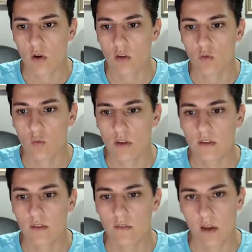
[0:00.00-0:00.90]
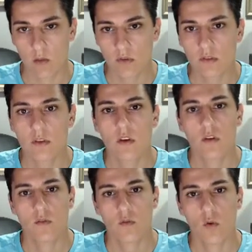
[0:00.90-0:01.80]
to read the values
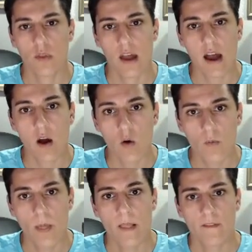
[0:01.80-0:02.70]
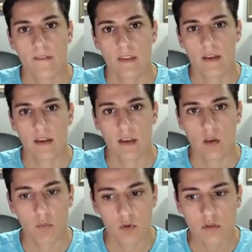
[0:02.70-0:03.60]
from all the
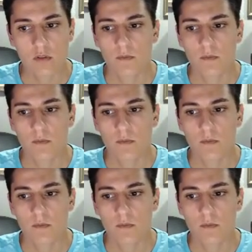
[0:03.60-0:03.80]
inputs